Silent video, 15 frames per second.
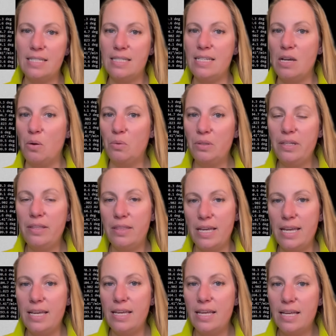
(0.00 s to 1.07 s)
the only
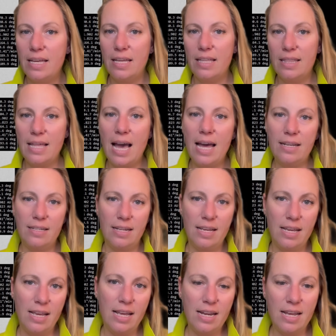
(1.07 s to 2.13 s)
thing that
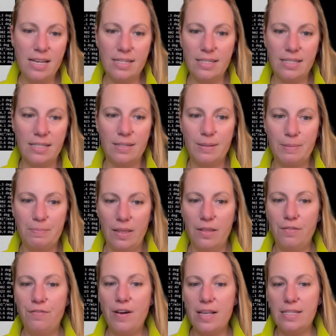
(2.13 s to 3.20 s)
it is? The
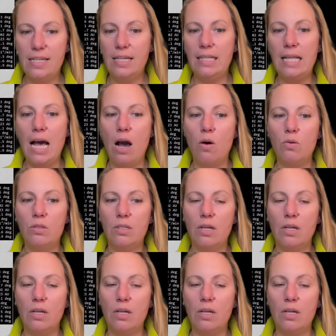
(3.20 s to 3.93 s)
fuzzy cloud